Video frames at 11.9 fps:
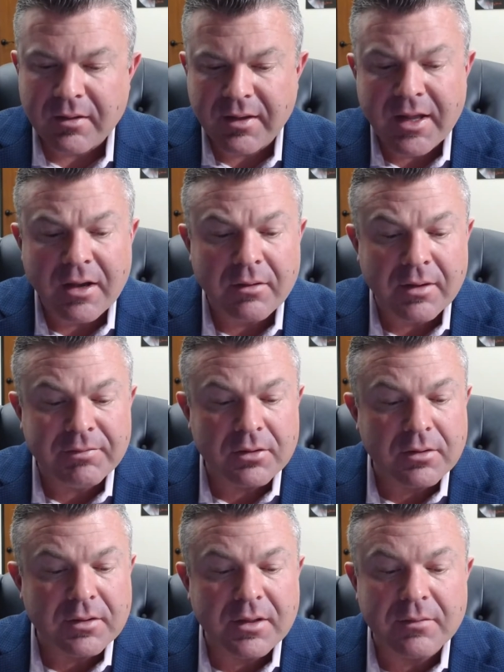Now, if
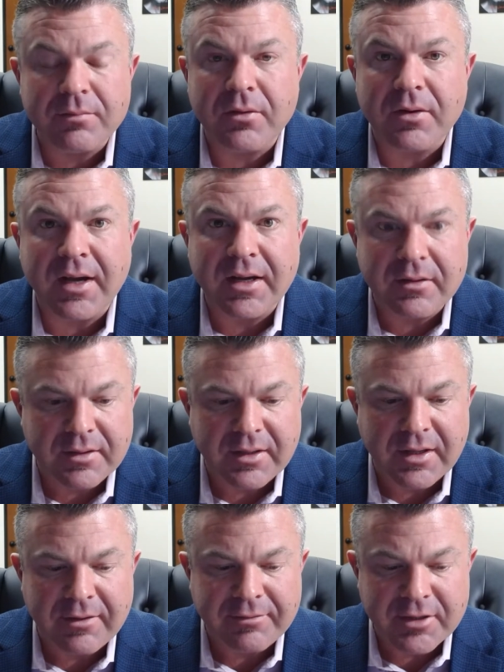you're looking for higher than
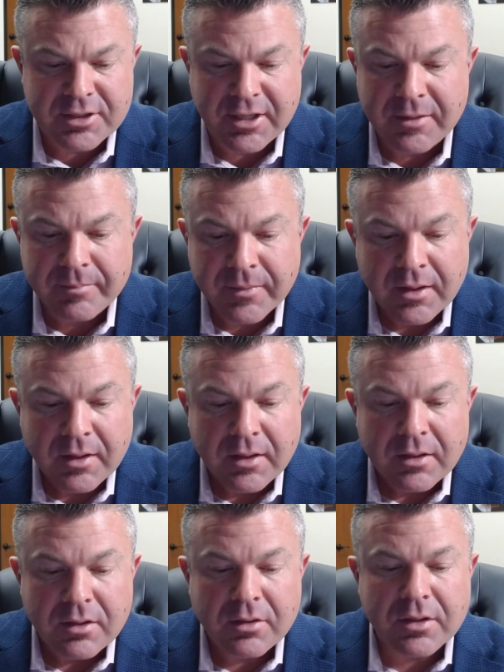the FHA,
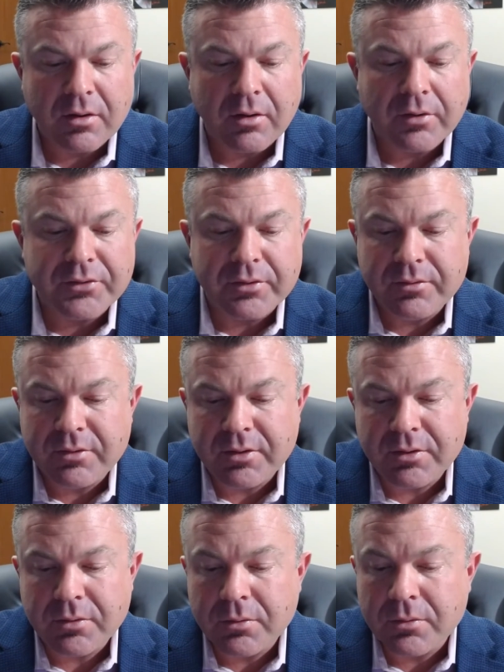you can also
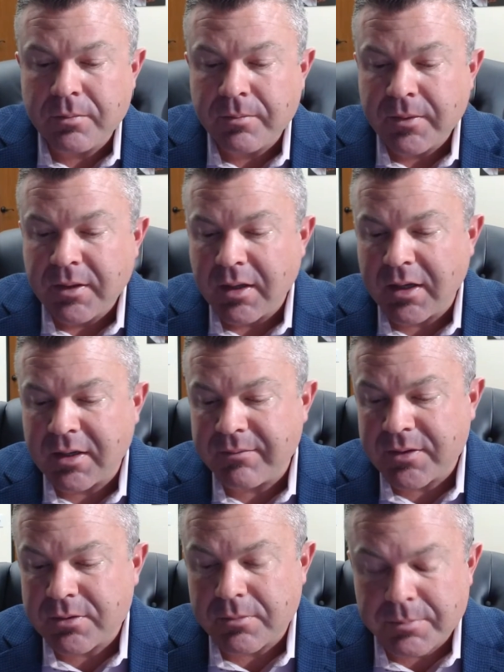do a
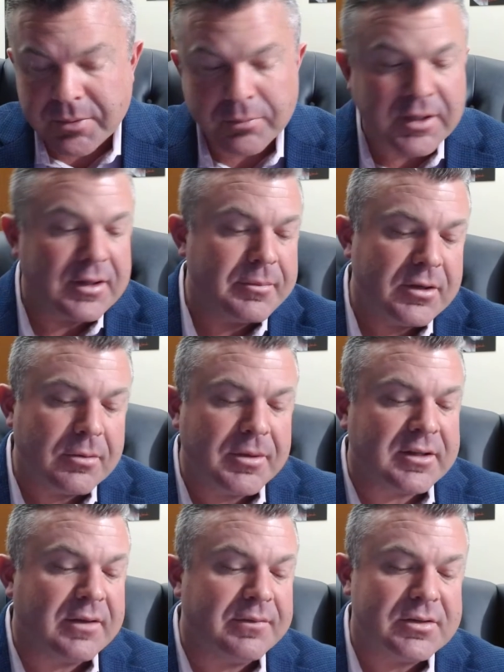conventional. But wait, let me go
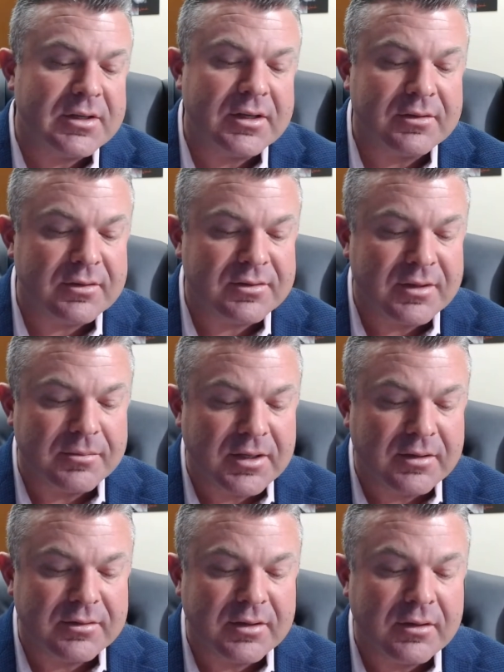back to FHA because there's something
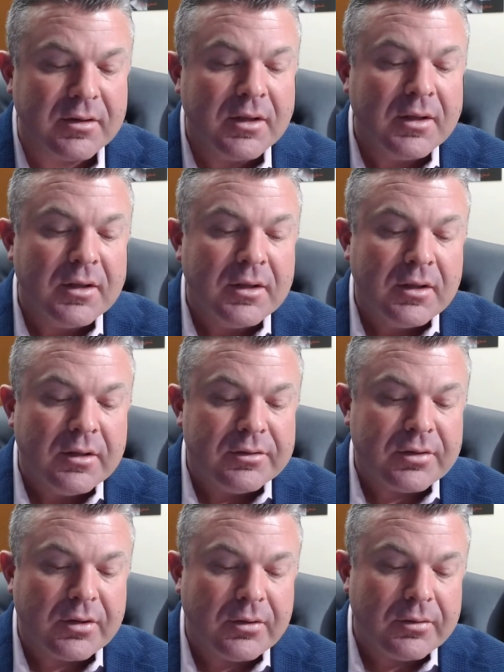else here.
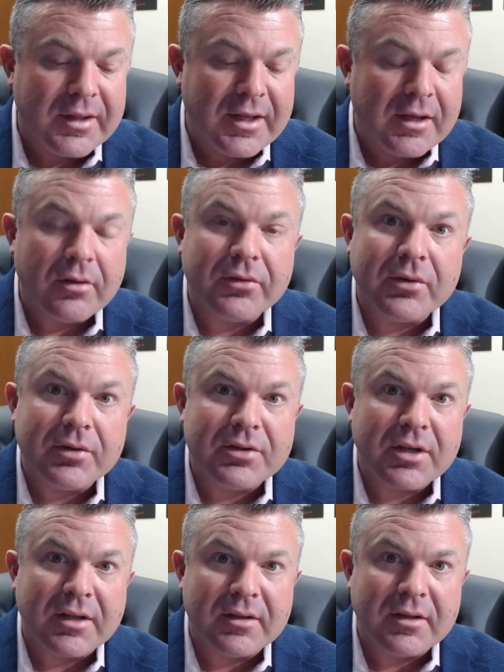So they also
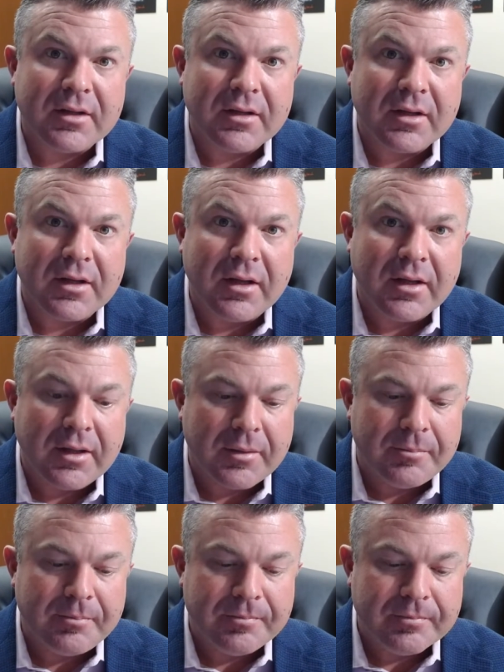adjusted
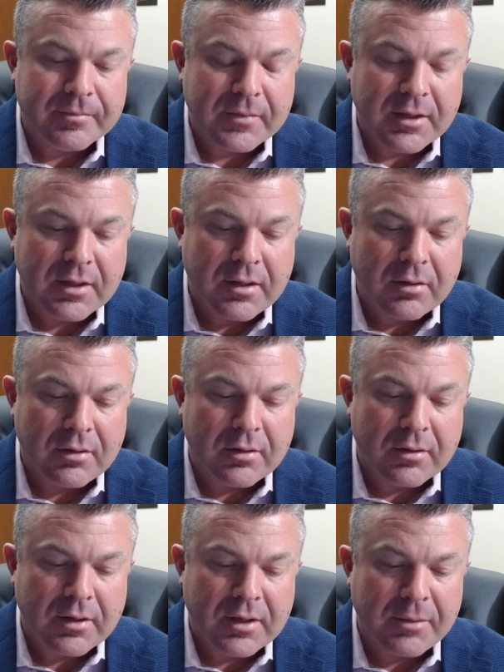
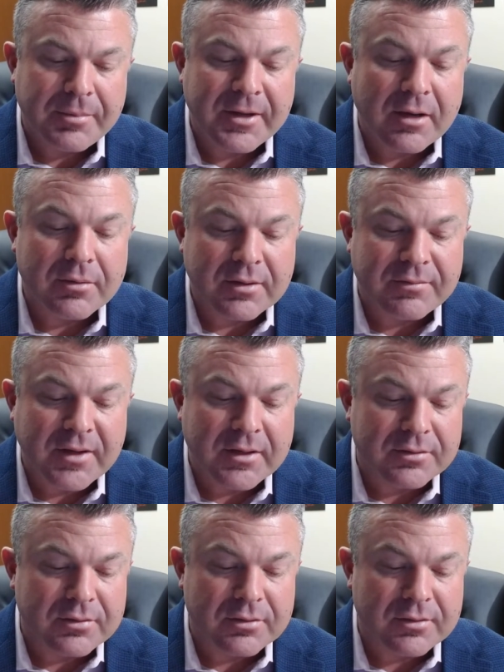or helping out with the FICO score.